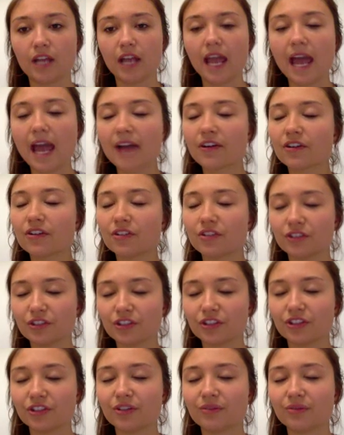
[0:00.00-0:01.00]

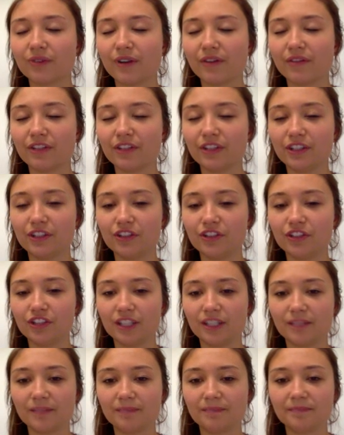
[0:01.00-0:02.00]
agricultural
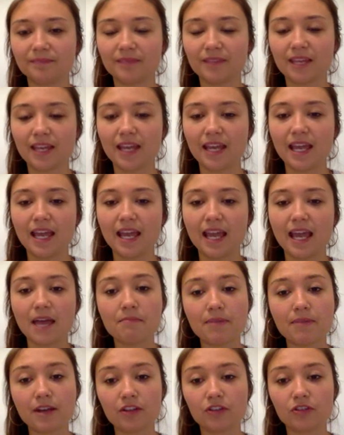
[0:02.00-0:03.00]
revolution.
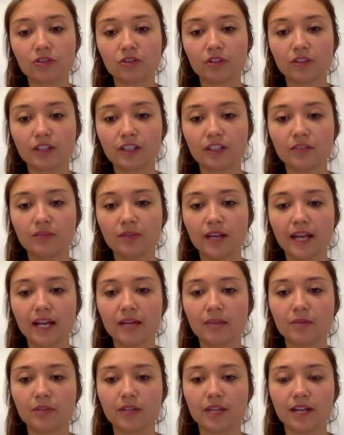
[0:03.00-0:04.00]
And pastoralists were
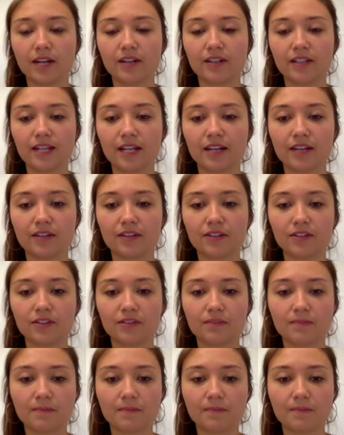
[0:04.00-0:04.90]
animal caretakers.